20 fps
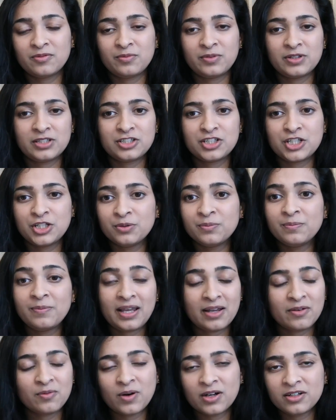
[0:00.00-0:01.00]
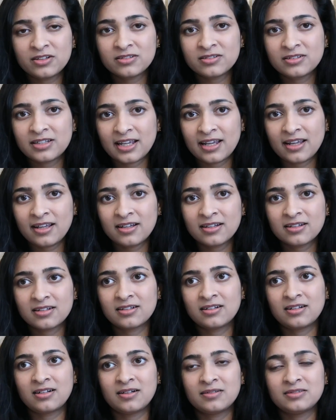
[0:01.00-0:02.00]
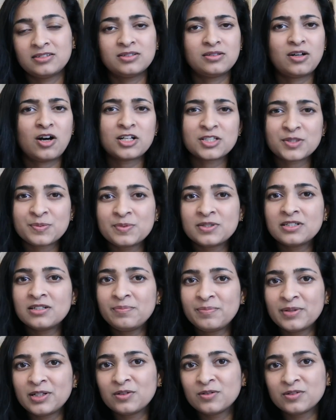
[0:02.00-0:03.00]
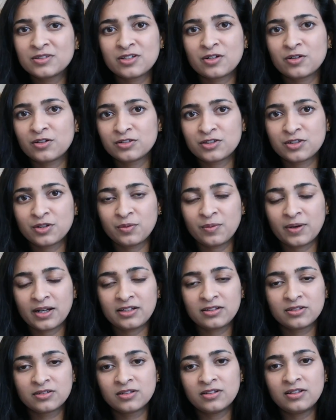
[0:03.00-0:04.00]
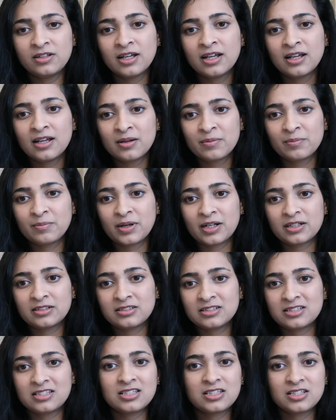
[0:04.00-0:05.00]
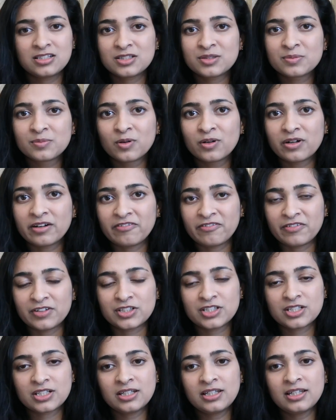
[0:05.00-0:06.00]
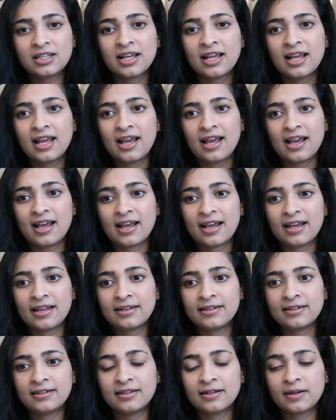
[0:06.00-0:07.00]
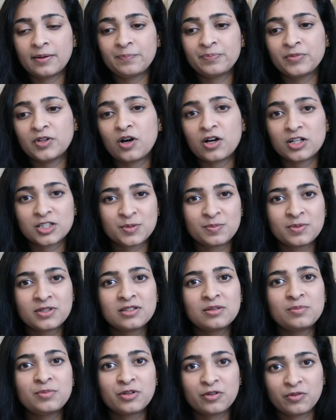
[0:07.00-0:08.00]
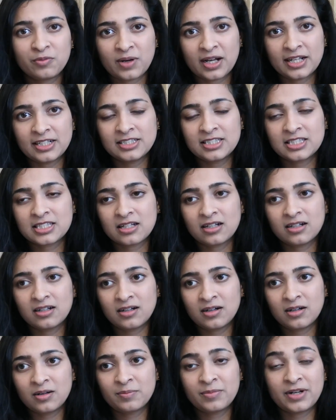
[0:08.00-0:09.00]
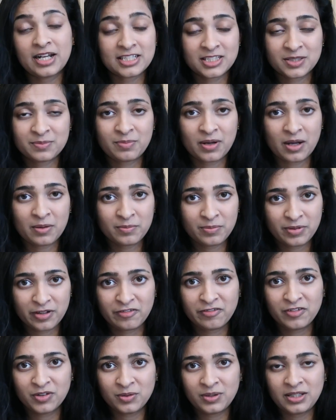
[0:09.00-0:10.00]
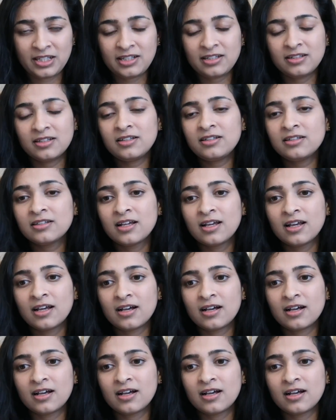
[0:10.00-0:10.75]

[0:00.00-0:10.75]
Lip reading: which you may want to take. The hospital pillows are also quite good, but this is just more efficient. And the hospital provides a breast pump if you need it.